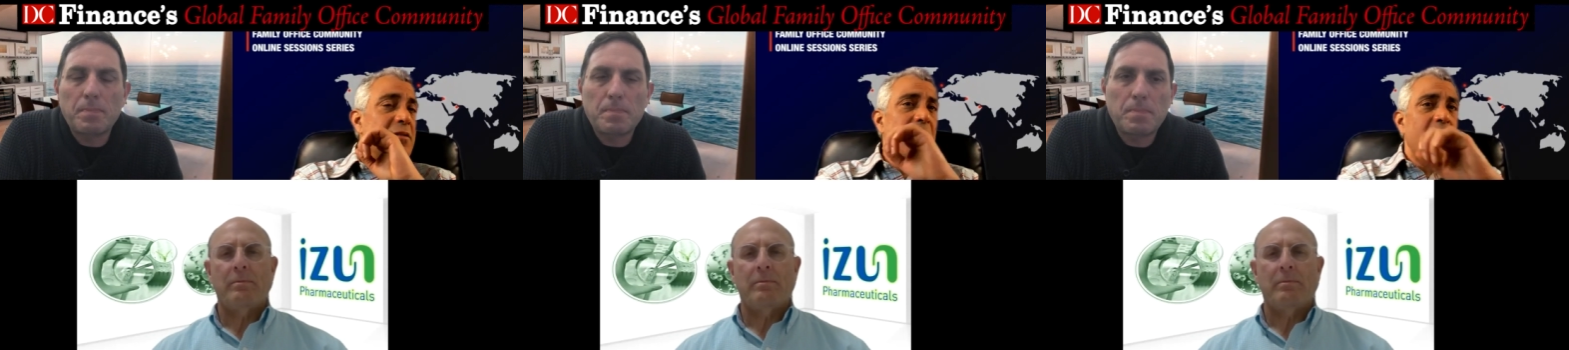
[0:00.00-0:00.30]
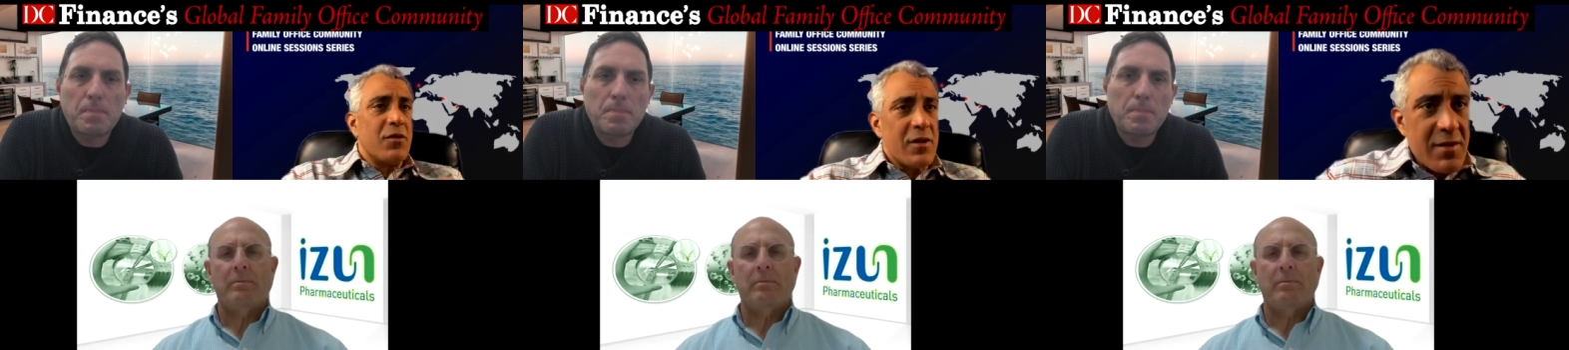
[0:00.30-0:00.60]

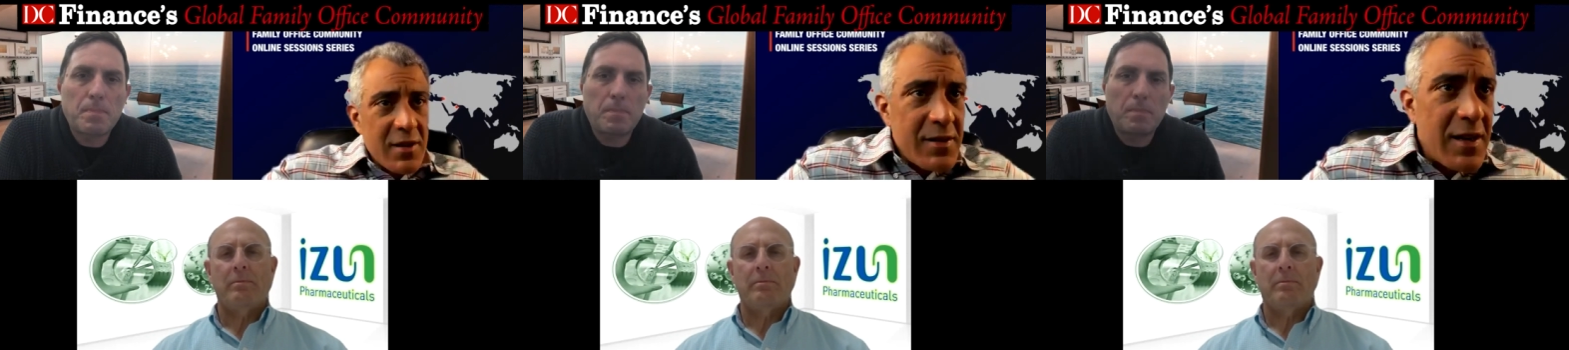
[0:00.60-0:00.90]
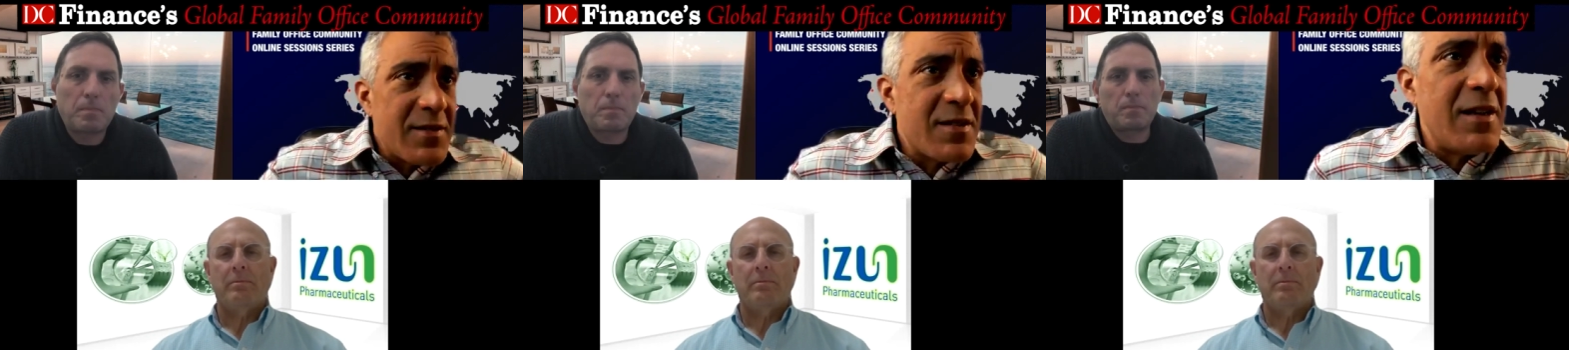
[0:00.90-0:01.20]
Speaker 1: now there's
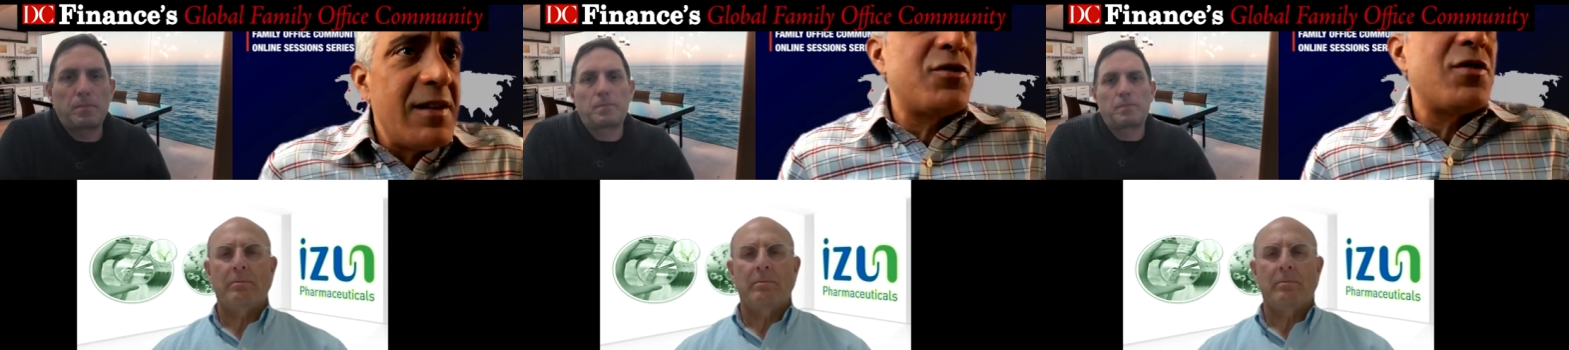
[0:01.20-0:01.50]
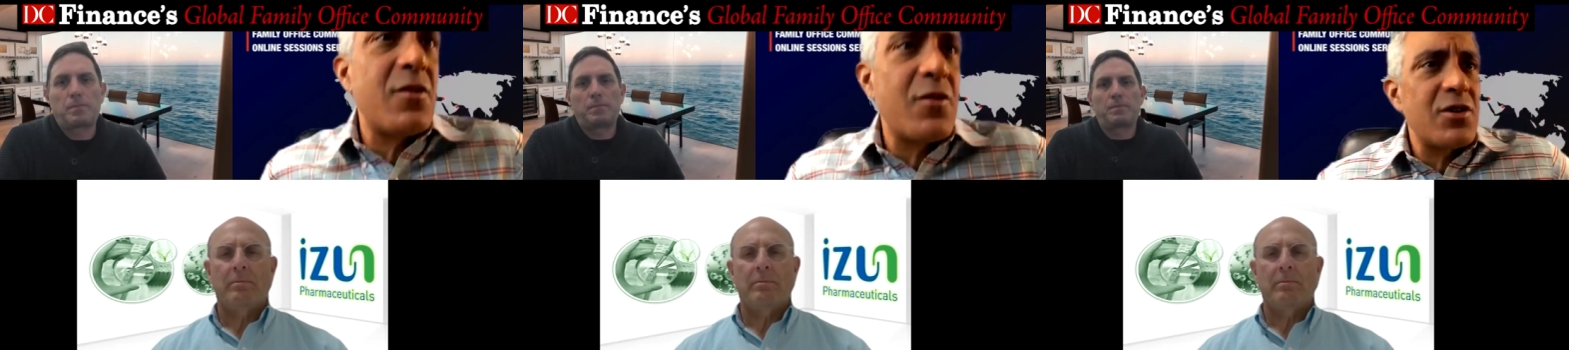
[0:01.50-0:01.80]
there's an
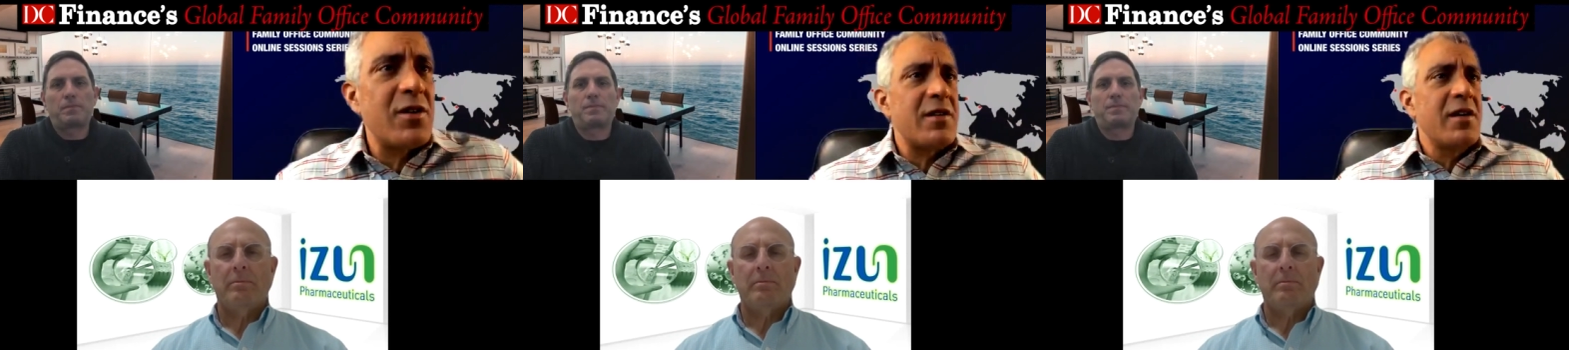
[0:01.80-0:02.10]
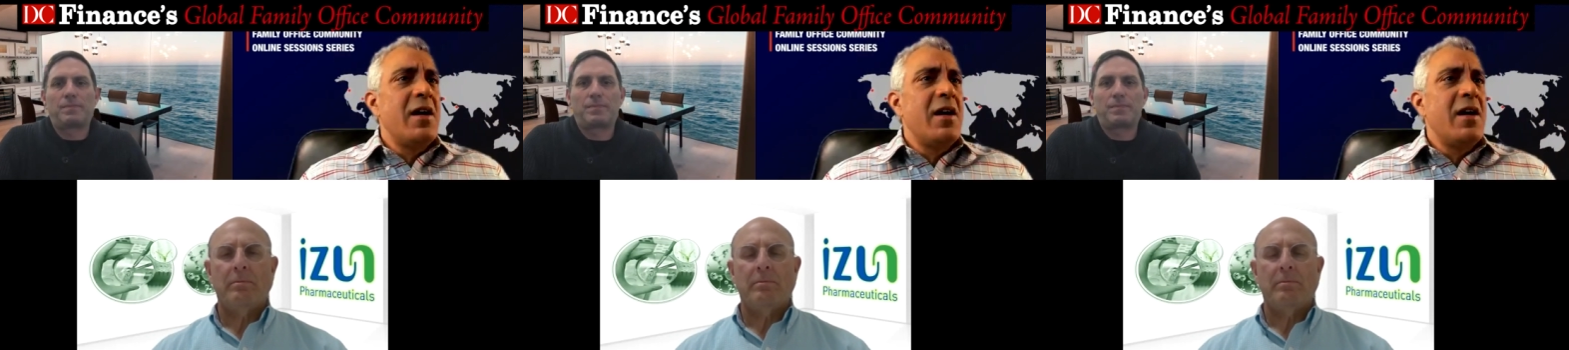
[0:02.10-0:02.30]
interesting question